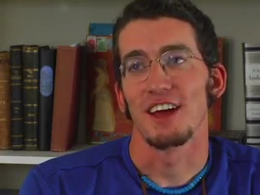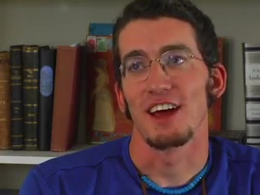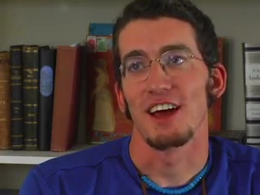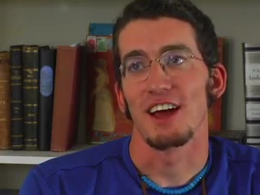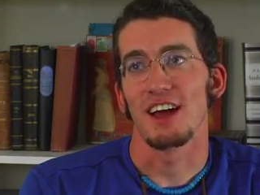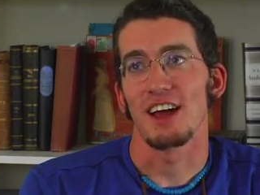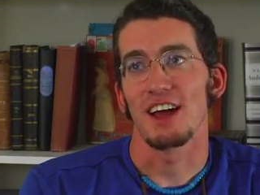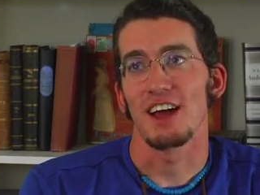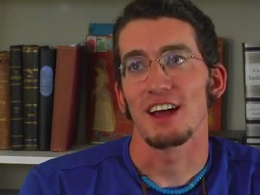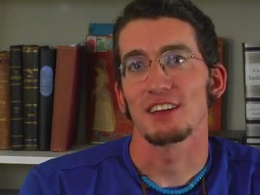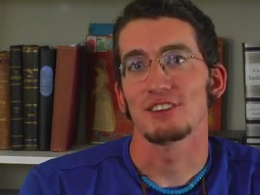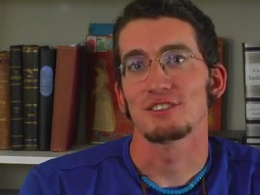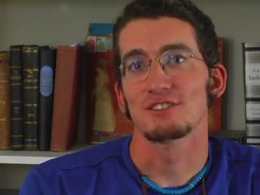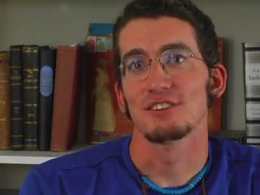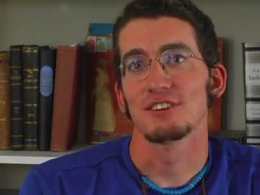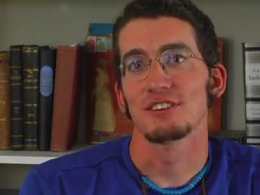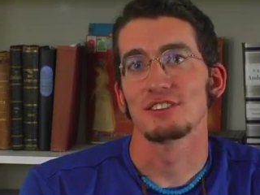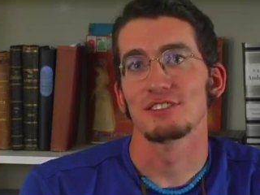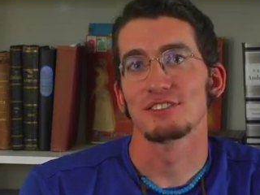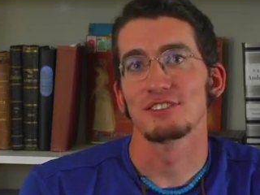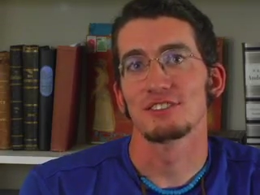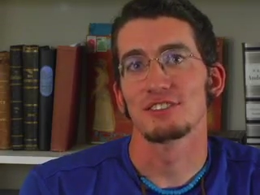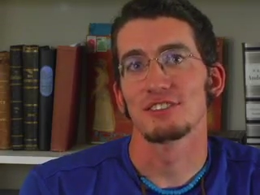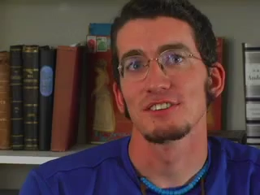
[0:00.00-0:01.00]
I, I
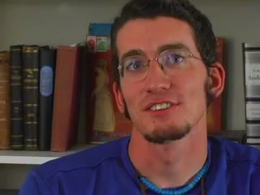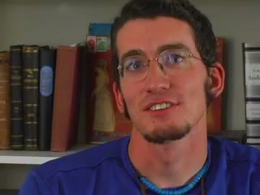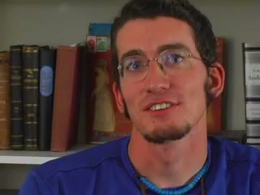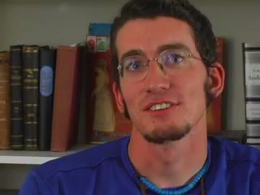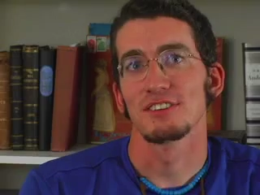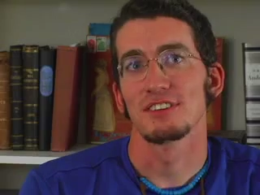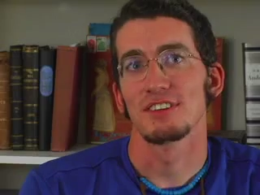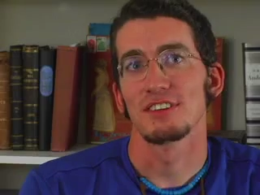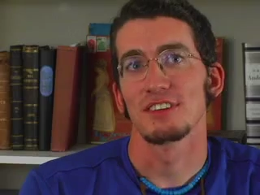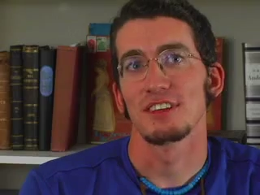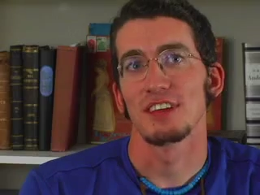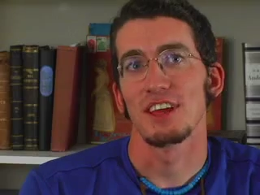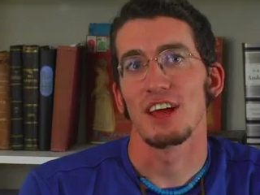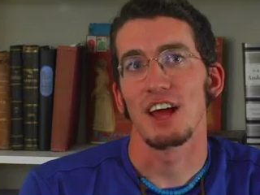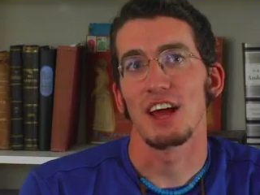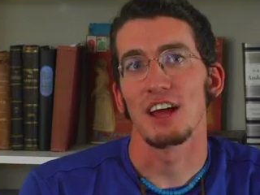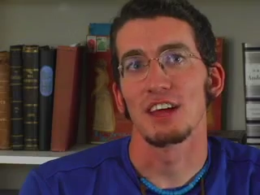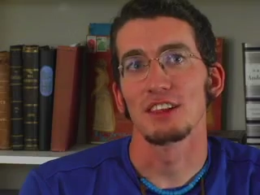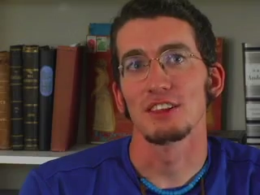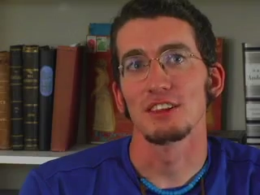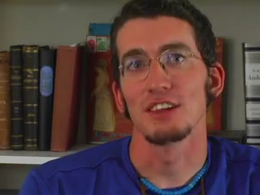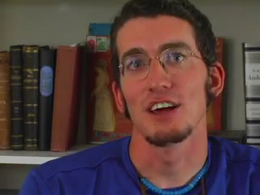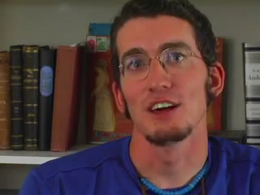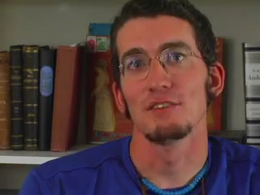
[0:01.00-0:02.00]
just
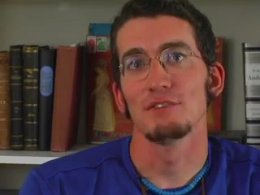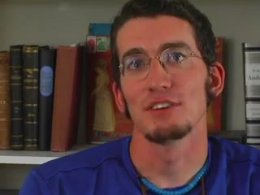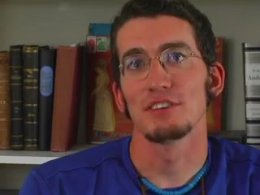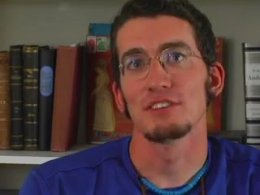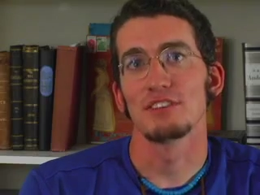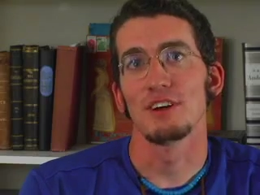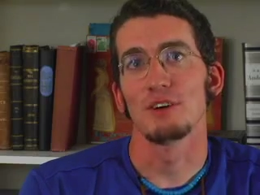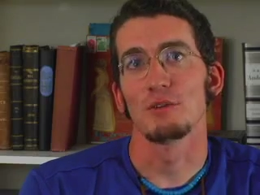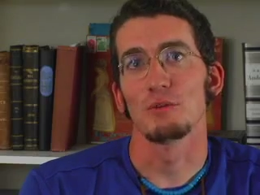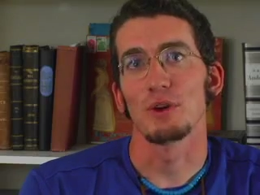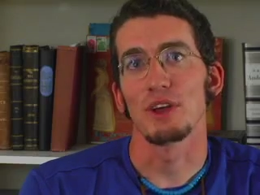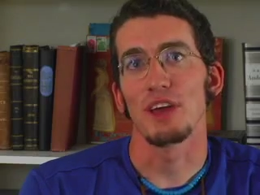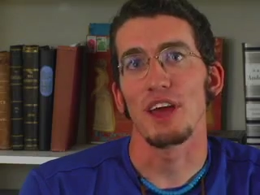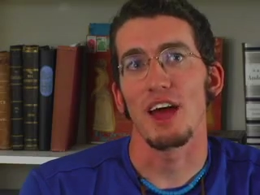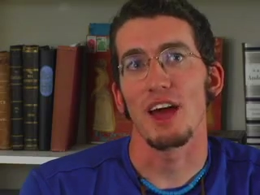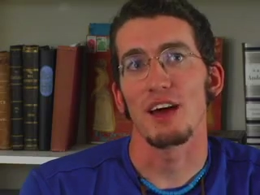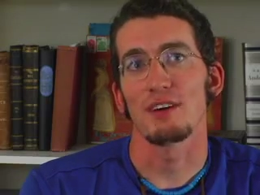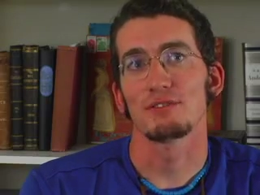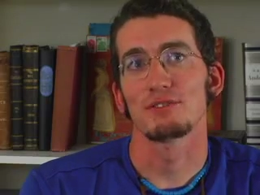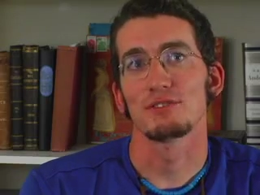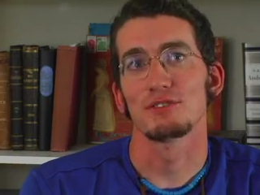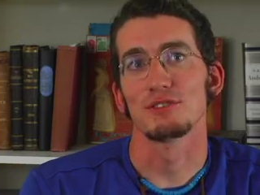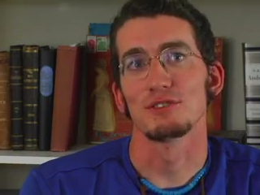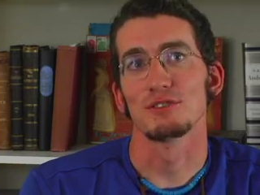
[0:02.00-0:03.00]
I love it that we
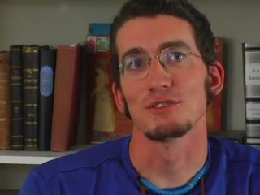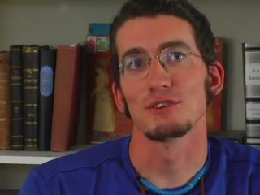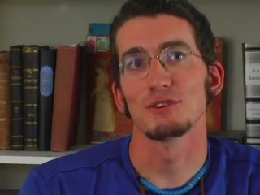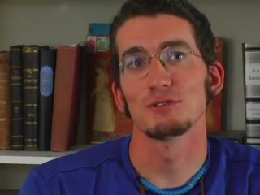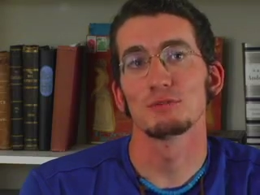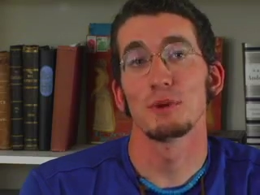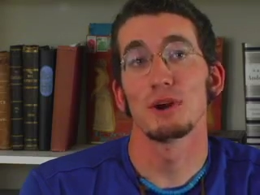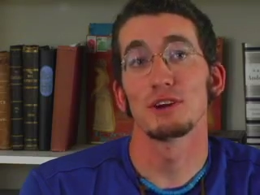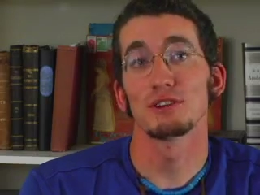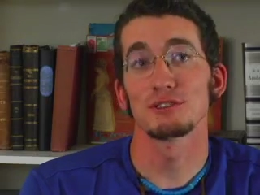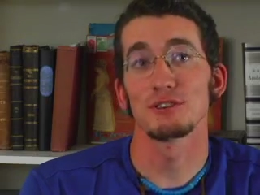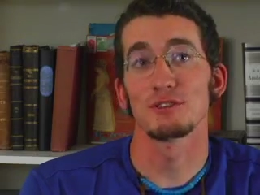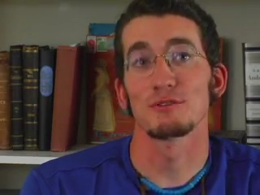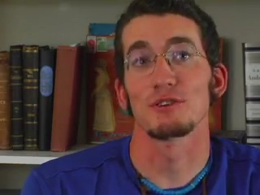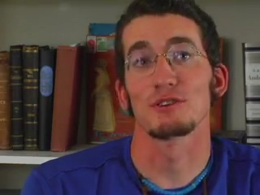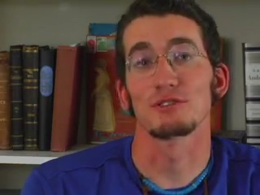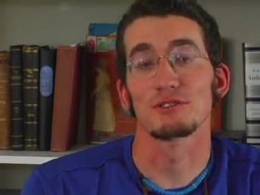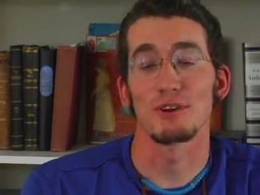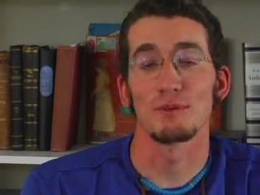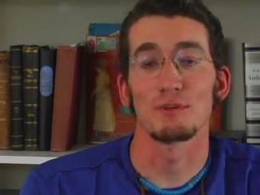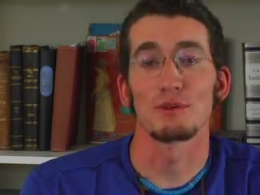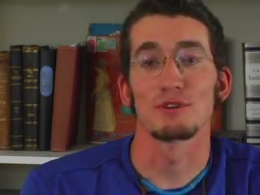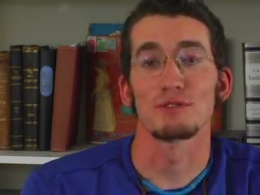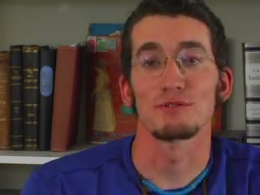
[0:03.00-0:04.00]
have to, especially for
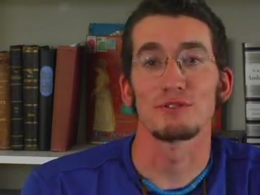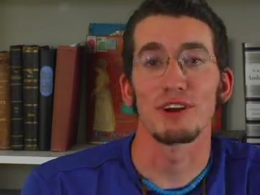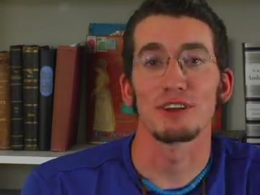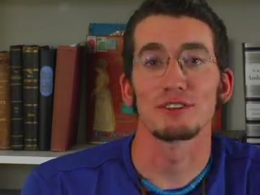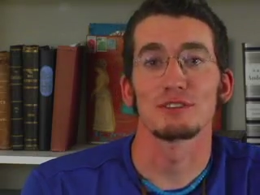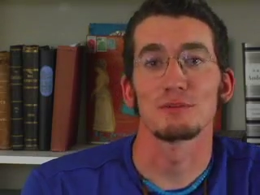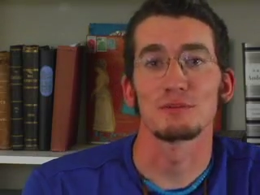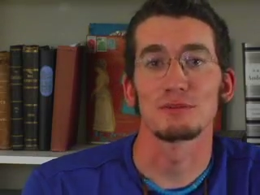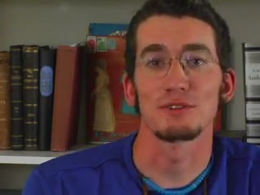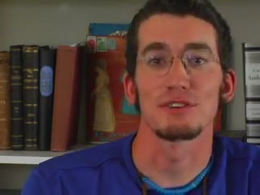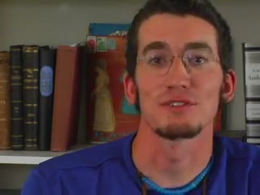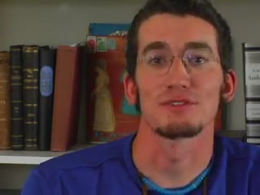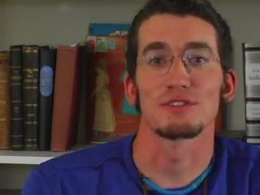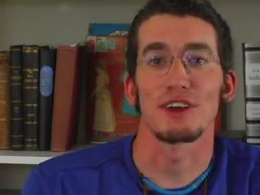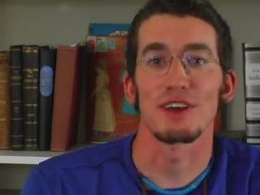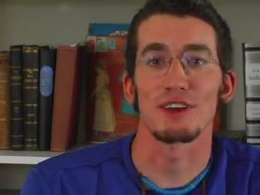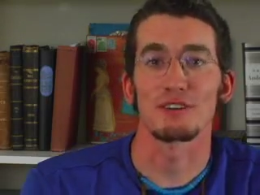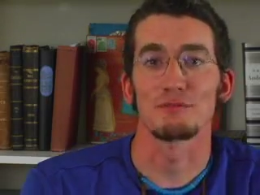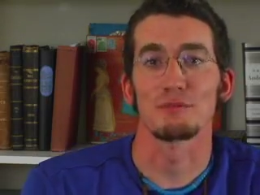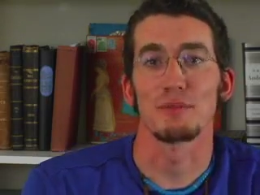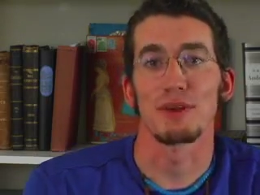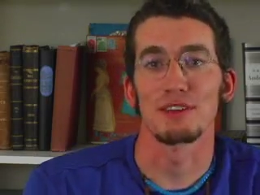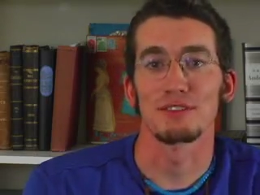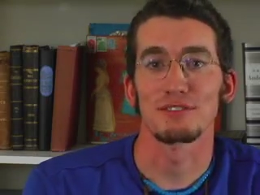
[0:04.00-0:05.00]
someone who finds themselves out
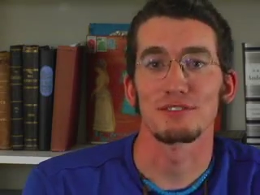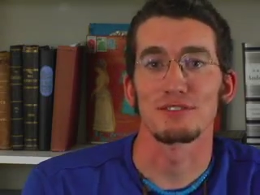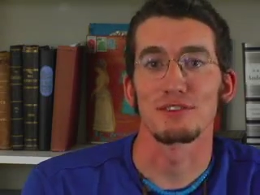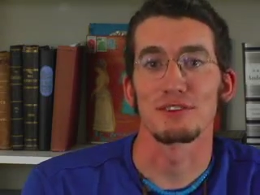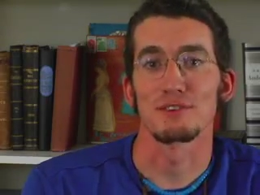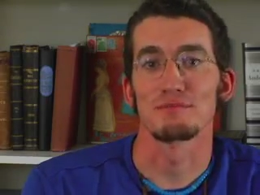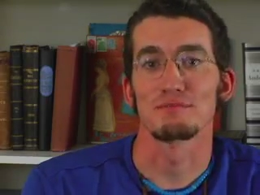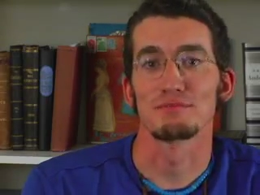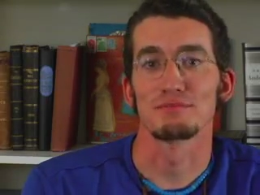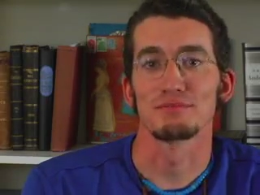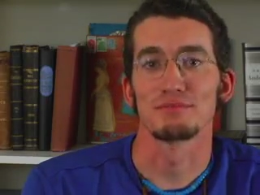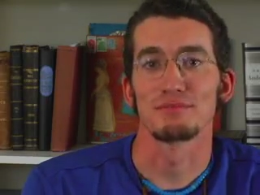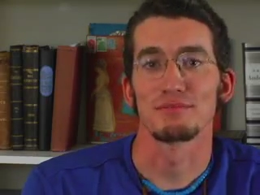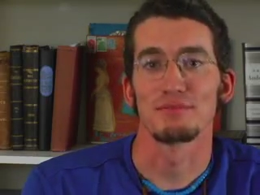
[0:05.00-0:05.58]
of mainstream